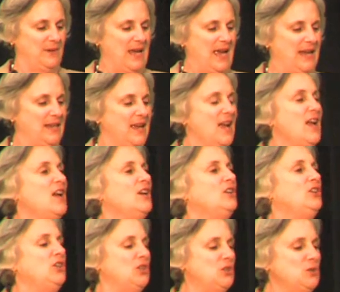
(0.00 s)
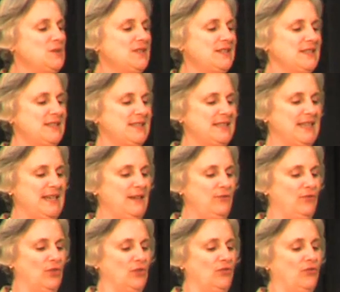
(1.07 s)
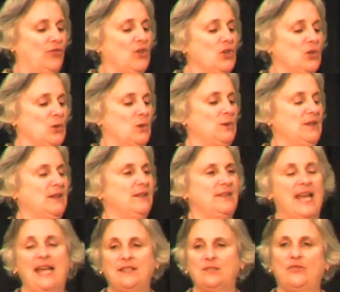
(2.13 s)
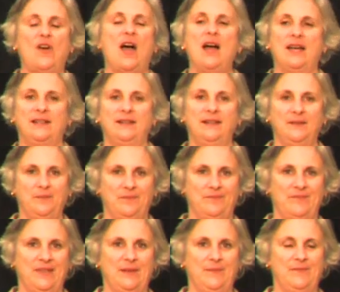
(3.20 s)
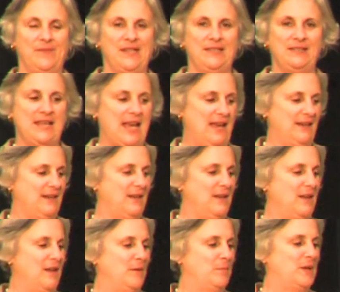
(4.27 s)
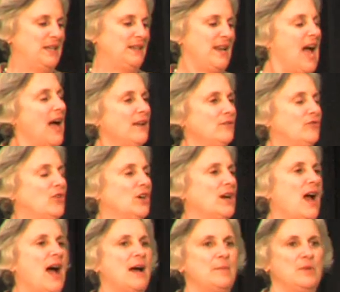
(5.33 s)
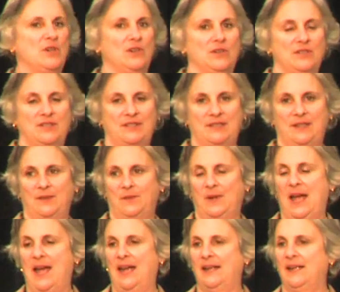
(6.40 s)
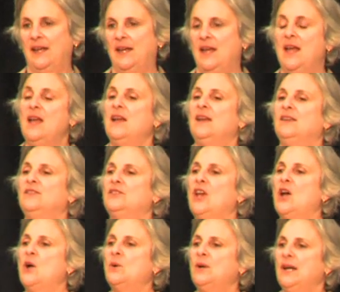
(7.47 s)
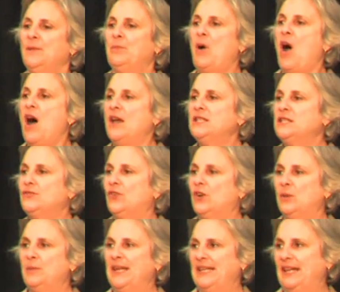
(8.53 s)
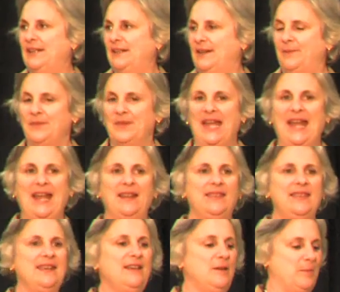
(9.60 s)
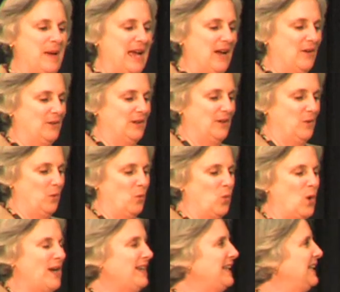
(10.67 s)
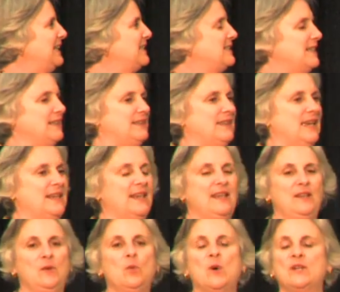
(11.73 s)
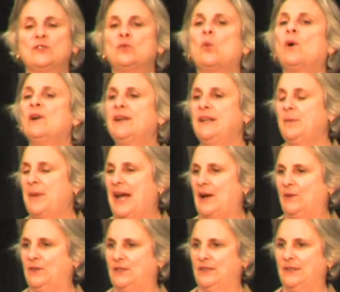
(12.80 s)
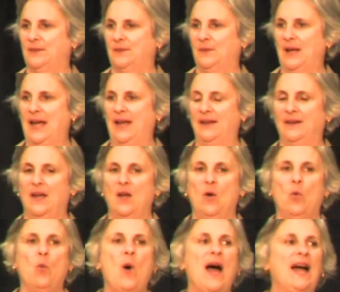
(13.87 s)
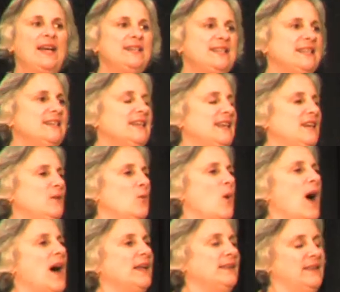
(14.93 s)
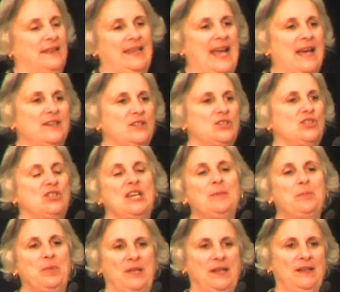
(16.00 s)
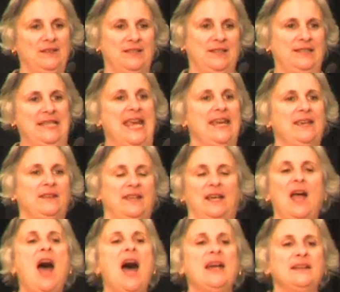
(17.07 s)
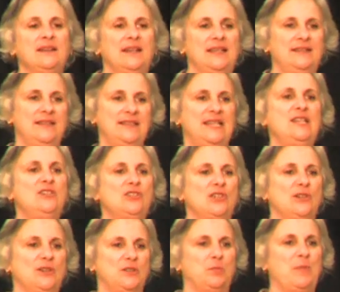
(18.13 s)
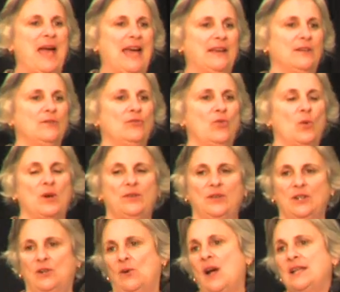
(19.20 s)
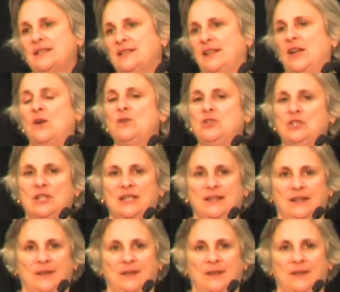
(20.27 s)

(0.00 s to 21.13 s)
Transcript: Okay? Use the sea for food, that's fine, he said, but not for commerce. Okay? So pause for a minute and think about what is it that he was worried about. Okay? Why didn't he want that ship to take the cotton and the t-shirts back and forth across the ocean?